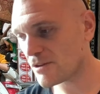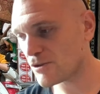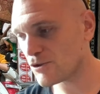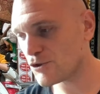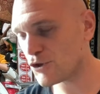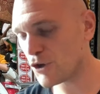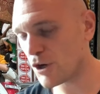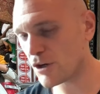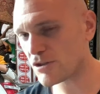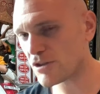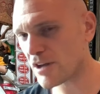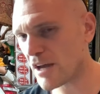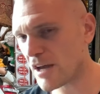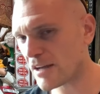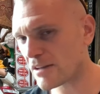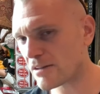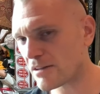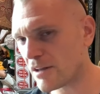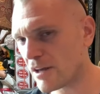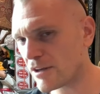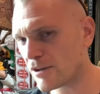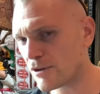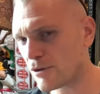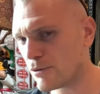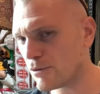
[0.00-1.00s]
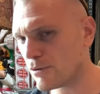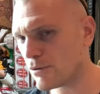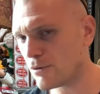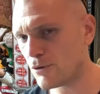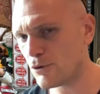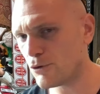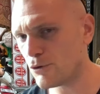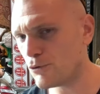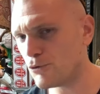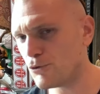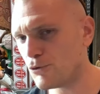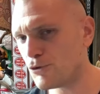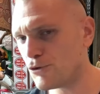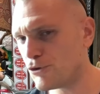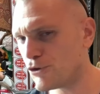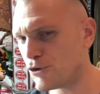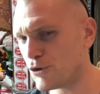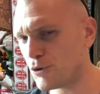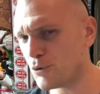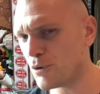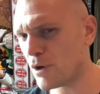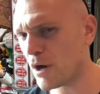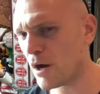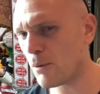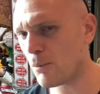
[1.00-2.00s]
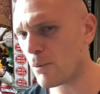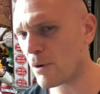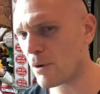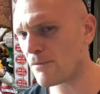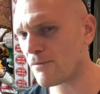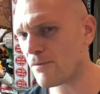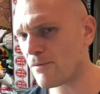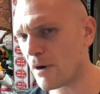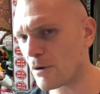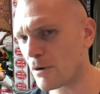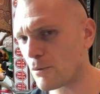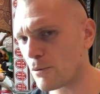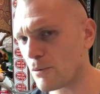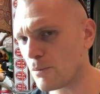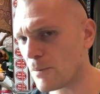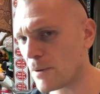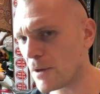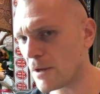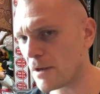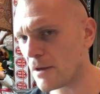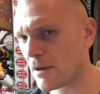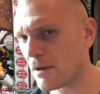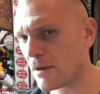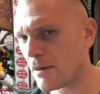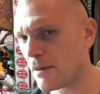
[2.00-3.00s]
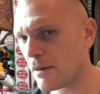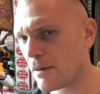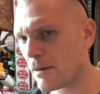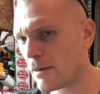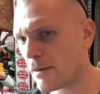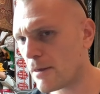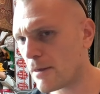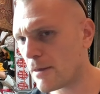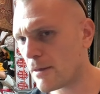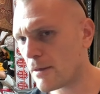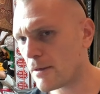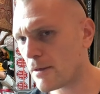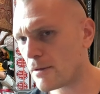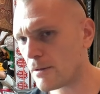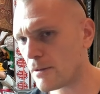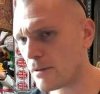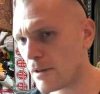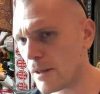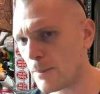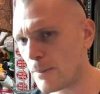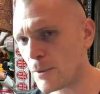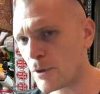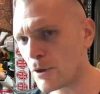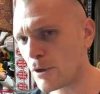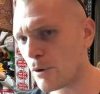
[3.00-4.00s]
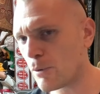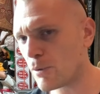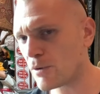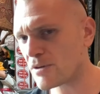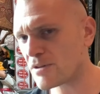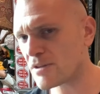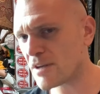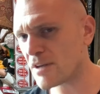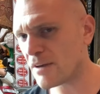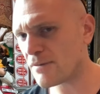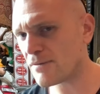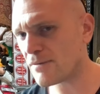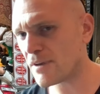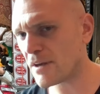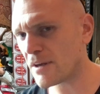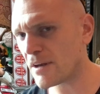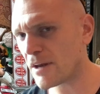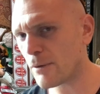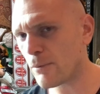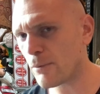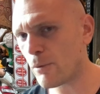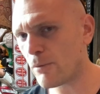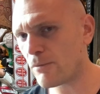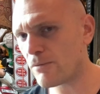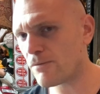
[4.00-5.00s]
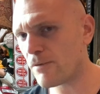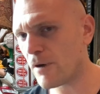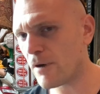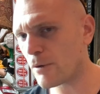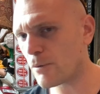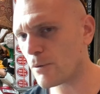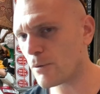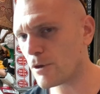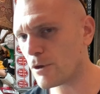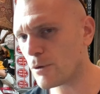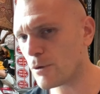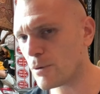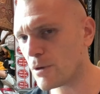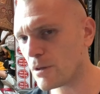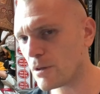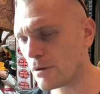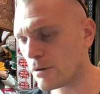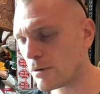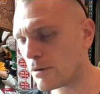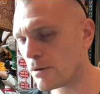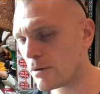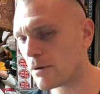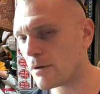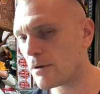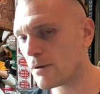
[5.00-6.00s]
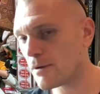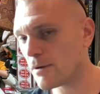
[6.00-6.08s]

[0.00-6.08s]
Just act like you, you do not want to fuck with me. Let me go in safety and I won't fuck with you either.